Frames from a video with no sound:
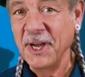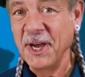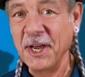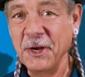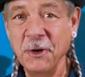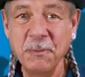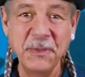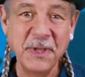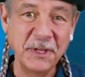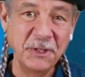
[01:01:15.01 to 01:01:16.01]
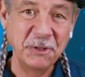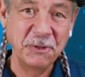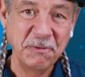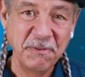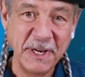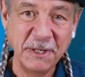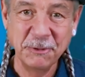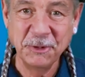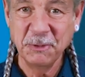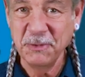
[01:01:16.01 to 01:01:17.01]
I hope that you
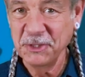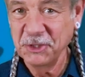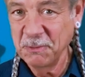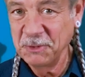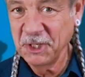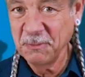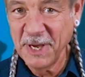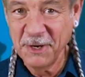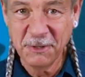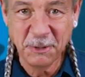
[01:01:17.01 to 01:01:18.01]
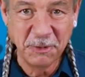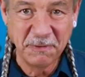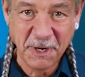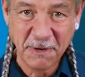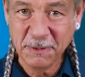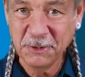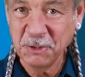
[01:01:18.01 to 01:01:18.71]
found some of the subject matter that we've covered,